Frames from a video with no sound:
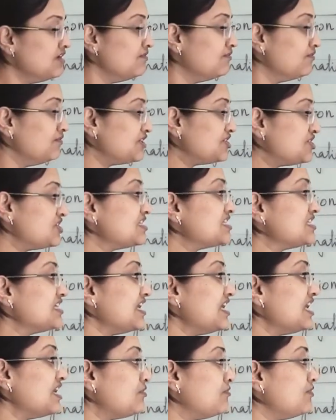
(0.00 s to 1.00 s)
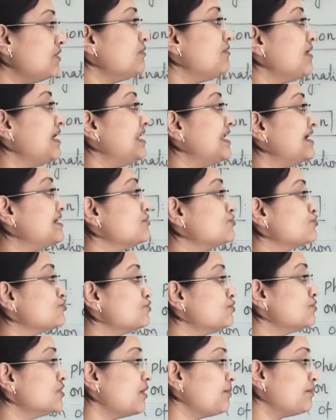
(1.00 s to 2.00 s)
which is equivalent
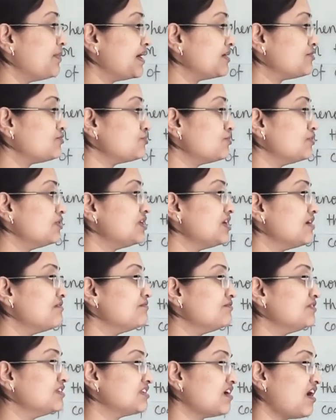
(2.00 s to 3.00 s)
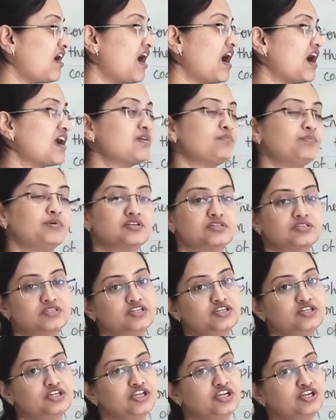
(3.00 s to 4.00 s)
to a petroleum with high
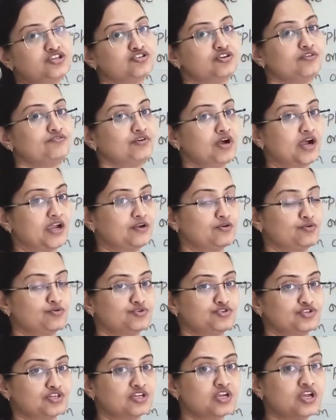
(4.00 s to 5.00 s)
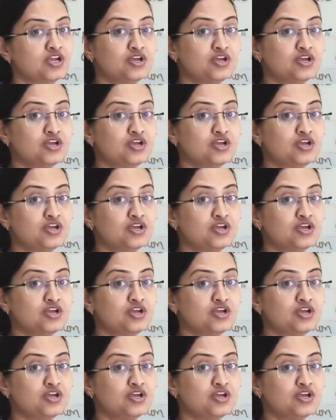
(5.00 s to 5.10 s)
percentage of hydrogen.